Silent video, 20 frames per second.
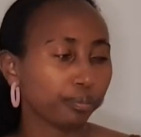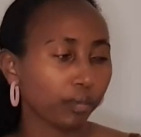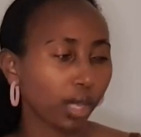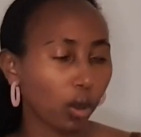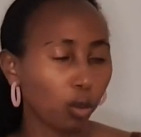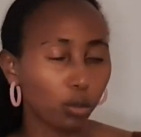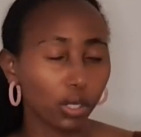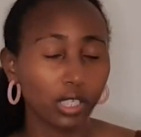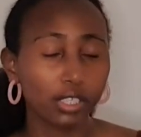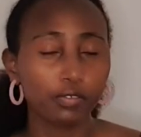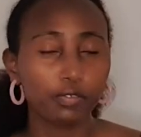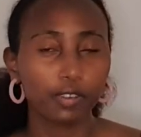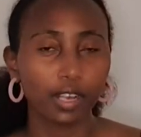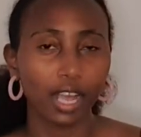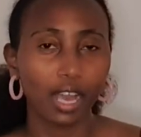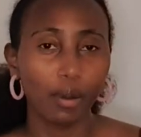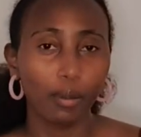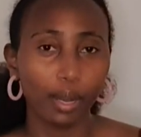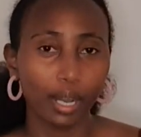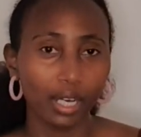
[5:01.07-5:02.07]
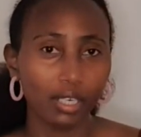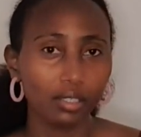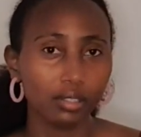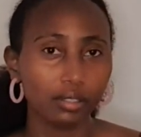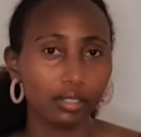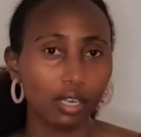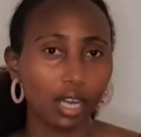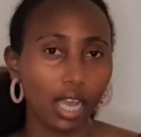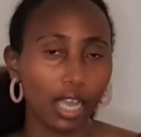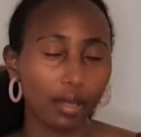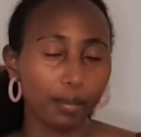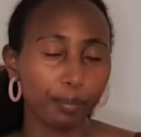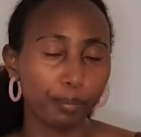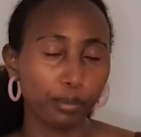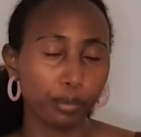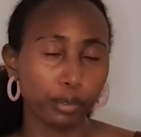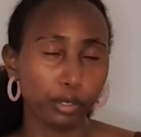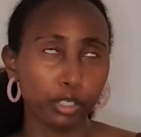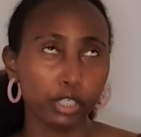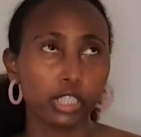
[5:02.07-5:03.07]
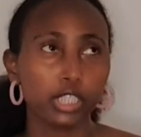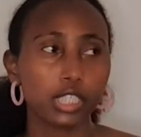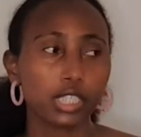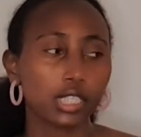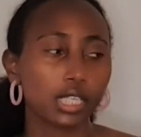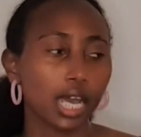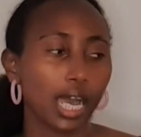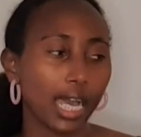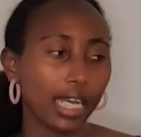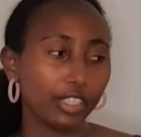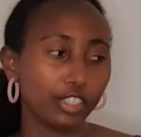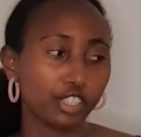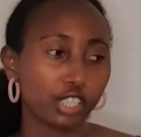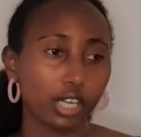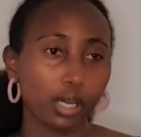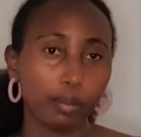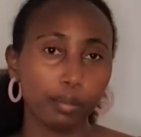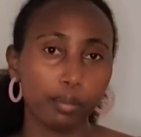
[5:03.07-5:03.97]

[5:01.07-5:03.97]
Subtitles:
wheat flour. I bought Ajab